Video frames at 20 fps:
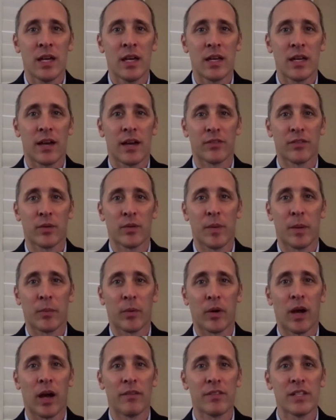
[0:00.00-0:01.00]
You have to
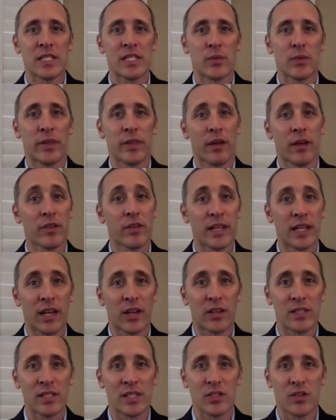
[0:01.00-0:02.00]
remember, obviously, with everything
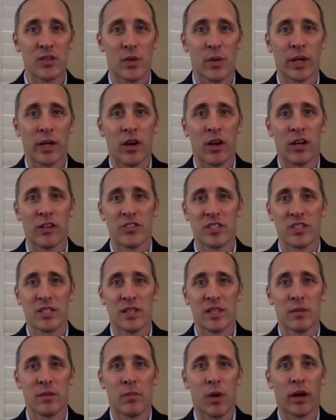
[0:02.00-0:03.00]
else that's going on just in
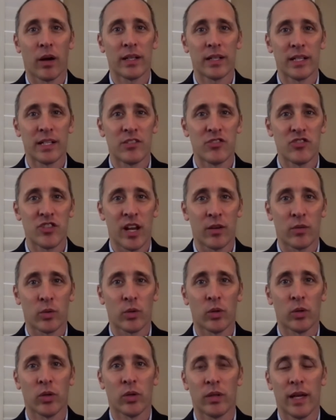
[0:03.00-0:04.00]
the market in
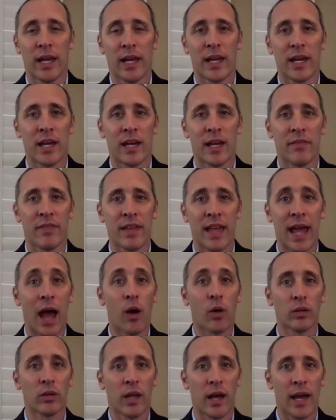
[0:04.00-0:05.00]
general and the
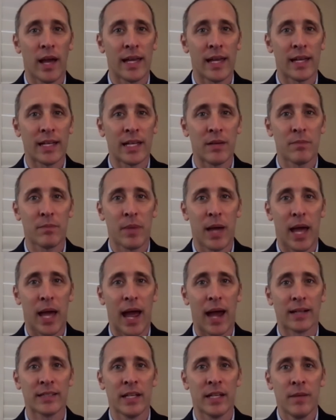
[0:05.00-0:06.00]
outlying
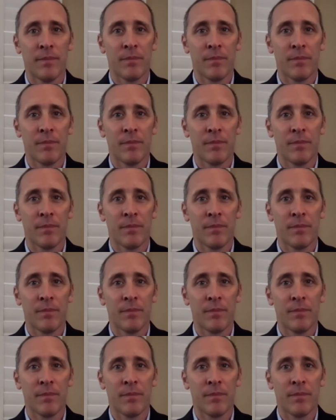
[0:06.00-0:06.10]
impact,